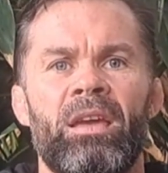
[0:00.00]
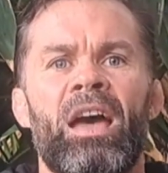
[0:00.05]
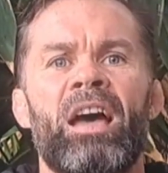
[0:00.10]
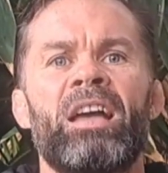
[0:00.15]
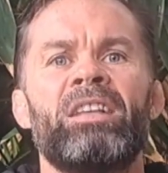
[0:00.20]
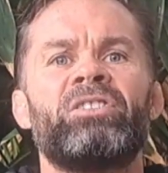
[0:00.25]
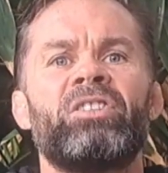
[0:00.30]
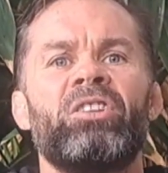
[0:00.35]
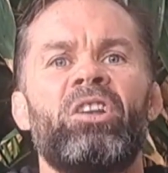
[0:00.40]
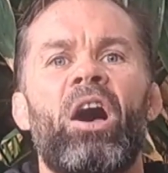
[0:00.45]

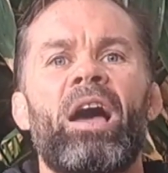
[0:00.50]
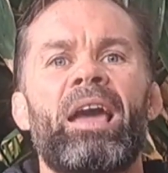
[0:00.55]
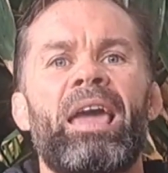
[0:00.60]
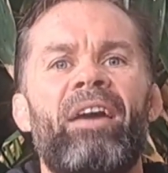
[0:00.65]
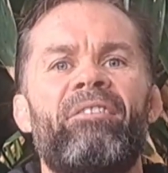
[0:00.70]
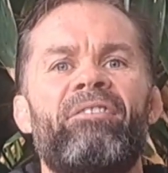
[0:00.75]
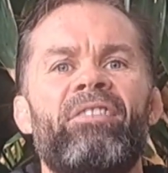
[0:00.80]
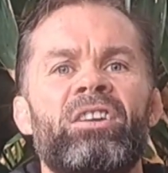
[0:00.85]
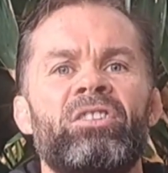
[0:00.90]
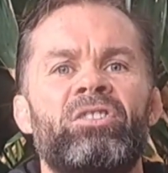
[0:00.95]
It's like
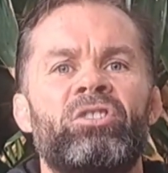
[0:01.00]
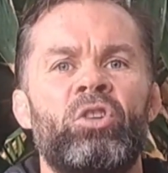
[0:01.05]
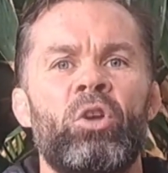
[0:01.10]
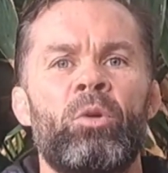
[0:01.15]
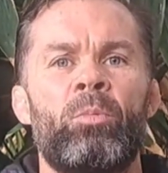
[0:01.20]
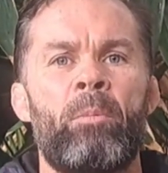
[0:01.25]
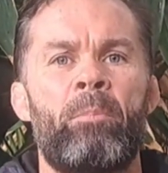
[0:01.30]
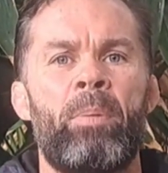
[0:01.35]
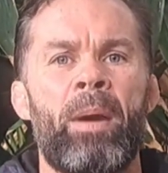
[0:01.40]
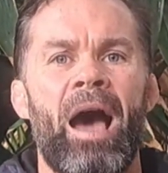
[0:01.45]
having a
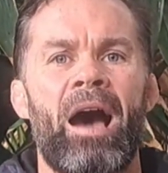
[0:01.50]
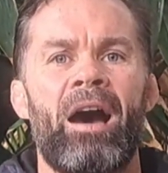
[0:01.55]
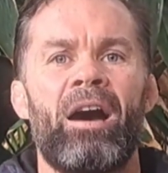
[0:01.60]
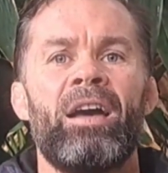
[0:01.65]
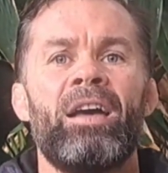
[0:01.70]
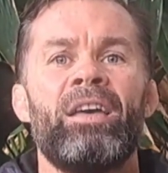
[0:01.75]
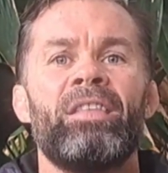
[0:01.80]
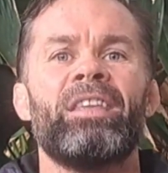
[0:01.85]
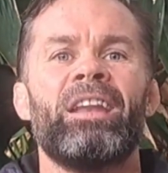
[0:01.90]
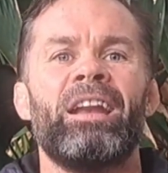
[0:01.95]
superpower
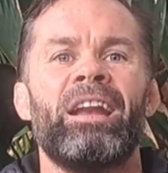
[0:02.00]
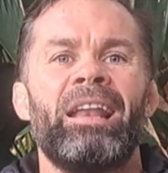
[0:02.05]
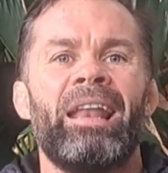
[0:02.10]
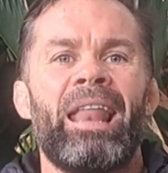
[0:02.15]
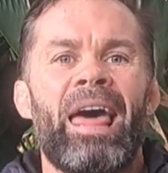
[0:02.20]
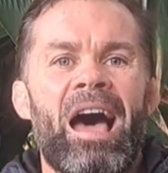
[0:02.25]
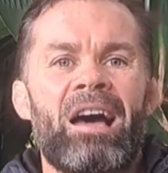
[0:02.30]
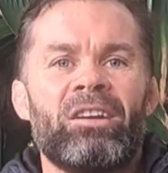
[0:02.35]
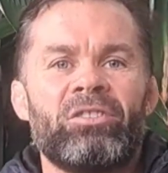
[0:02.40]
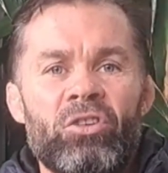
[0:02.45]
that
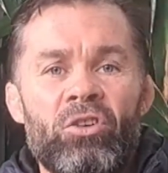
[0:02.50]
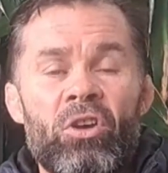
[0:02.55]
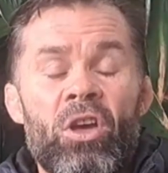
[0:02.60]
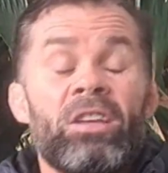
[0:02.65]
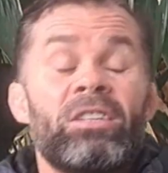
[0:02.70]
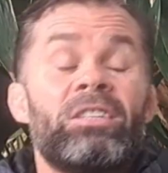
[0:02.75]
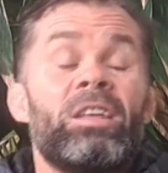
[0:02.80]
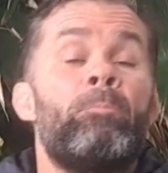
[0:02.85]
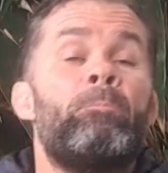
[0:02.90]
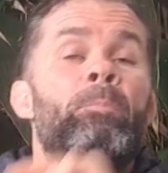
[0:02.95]
allows you
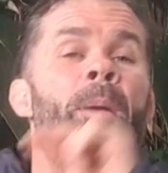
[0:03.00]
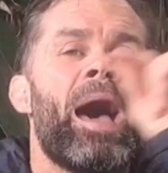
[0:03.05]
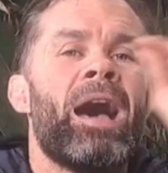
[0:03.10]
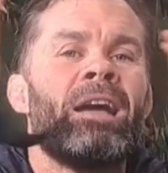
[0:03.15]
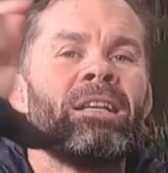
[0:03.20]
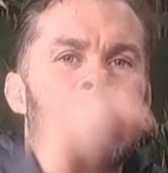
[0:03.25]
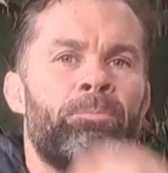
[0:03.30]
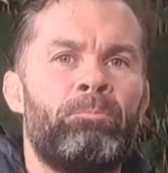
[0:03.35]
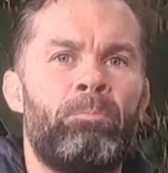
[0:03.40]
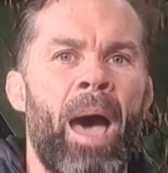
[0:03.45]
to
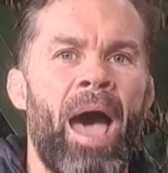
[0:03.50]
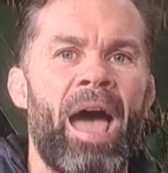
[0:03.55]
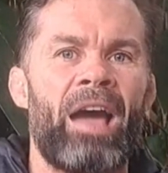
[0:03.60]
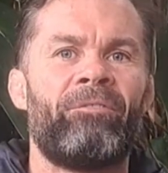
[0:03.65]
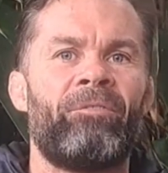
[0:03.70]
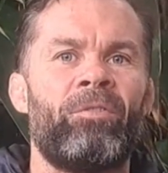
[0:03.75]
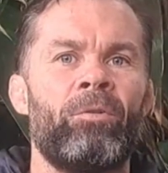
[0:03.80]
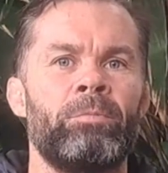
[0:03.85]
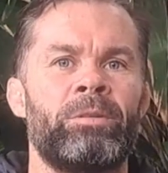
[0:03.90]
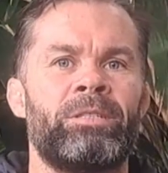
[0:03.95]
bounce back
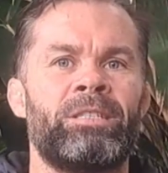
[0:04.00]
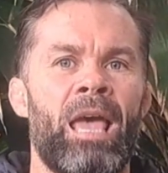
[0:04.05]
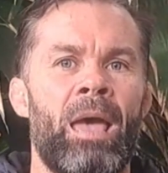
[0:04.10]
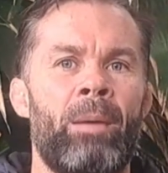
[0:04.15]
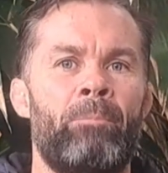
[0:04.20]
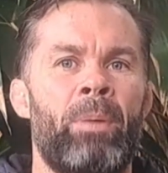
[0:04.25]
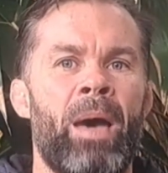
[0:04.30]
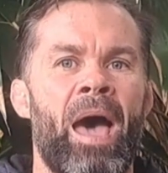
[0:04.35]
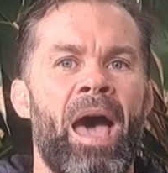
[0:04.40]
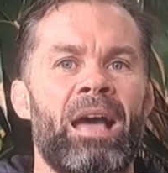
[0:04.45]
from
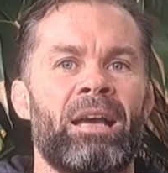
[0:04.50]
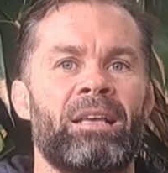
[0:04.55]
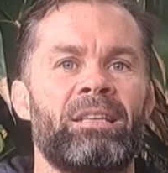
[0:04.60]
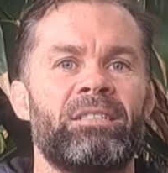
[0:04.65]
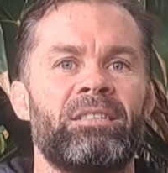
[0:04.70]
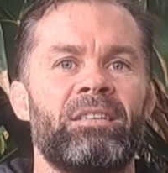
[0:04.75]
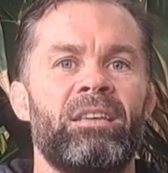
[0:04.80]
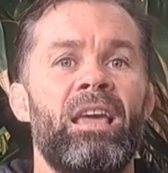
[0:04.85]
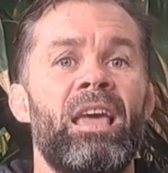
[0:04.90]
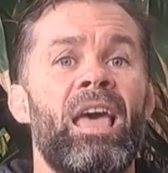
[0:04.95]
setbacks
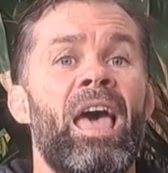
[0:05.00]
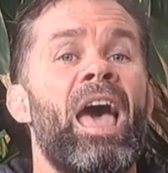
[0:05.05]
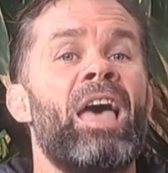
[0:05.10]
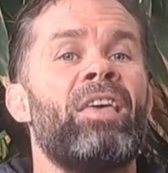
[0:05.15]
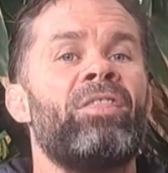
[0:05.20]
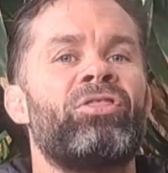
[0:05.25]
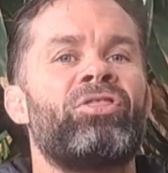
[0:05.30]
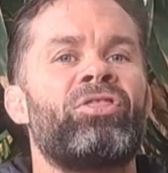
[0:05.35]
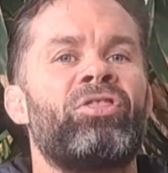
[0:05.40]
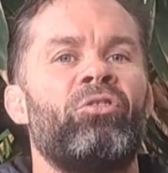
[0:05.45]

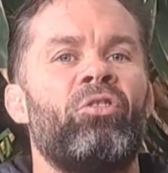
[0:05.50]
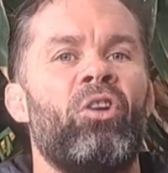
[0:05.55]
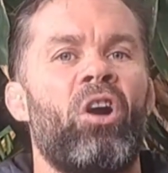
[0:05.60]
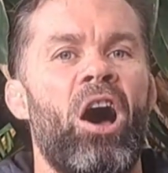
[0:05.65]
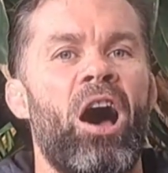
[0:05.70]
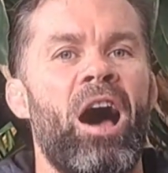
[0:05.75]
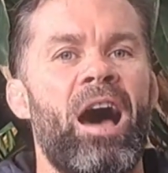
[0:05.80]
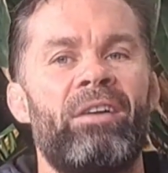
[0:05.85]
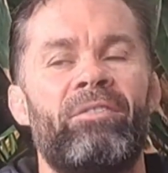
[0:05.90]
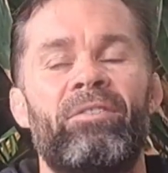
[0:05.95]
and
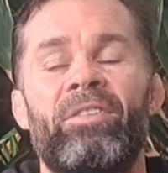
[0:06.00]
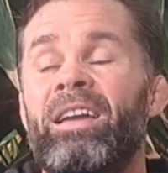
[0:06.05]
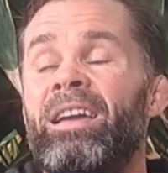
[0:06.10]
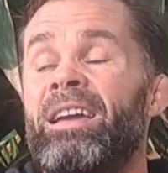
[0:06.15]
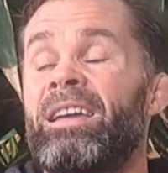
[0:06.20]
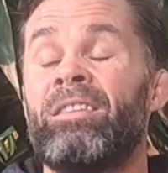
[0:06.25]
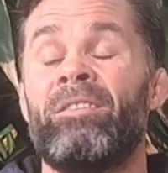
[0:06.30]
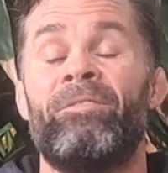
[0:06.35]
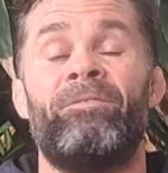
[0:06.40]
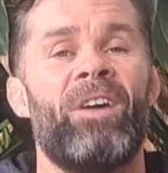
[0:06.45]
thrive
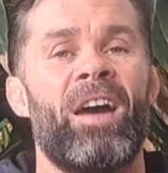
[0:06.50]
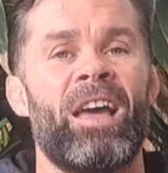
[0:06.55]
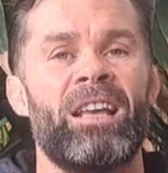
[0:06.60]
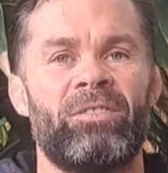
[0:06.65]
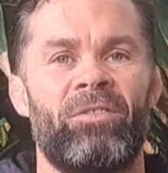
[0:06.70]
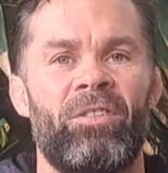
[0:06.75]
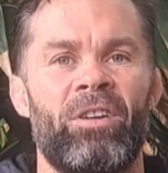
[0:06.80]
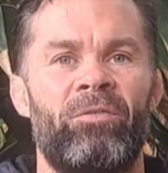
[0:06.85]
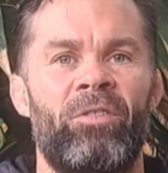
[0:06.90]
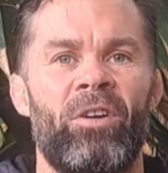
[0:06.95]
in the face
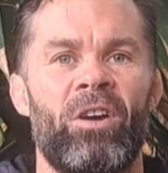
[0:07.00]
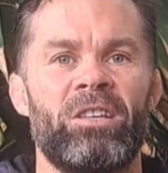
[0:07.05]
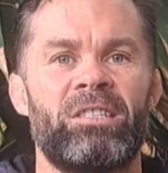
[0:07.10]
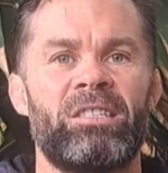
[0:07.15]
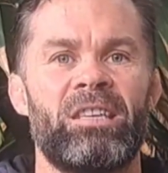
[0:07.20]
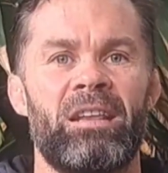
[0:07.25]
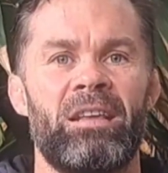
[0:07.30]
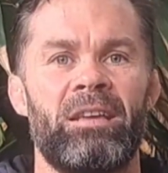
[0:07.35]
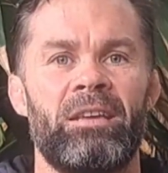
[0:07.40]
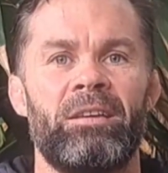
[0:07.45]
of
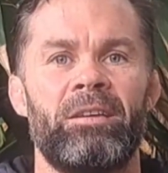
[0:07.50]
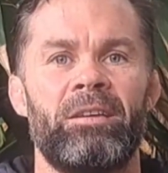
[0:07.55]
adversity.